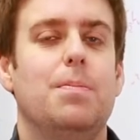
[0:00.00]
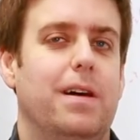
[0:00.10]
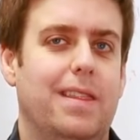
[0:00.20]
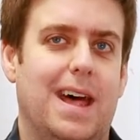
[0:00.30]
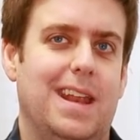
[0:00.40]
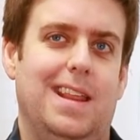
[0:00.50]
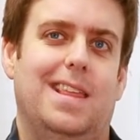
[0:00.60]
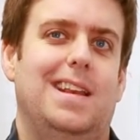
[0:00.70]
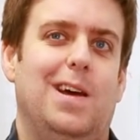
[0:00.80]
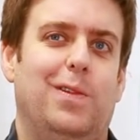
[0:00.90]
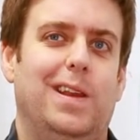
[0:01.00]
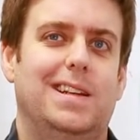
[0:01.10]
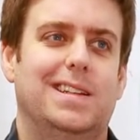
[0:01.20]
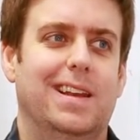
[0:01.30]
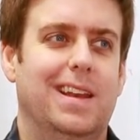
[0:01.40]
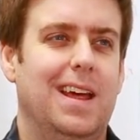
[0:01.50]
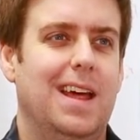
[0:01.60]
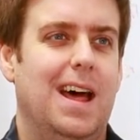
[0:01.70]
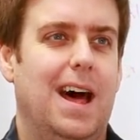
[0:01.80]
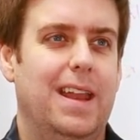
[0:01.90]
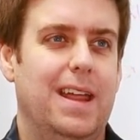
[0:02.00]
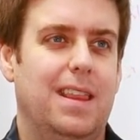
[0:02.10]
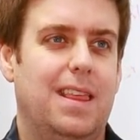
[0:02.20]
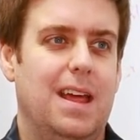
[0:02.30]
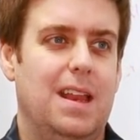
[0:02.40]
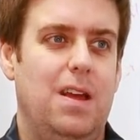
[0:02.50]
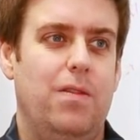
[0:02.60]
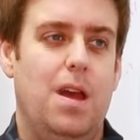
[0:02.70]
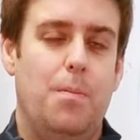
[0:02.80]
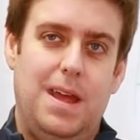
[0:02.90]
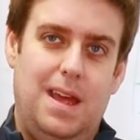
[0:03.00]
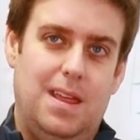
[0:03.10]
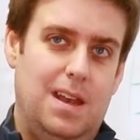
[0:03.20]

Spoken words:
put that in as a definition and then said if it appears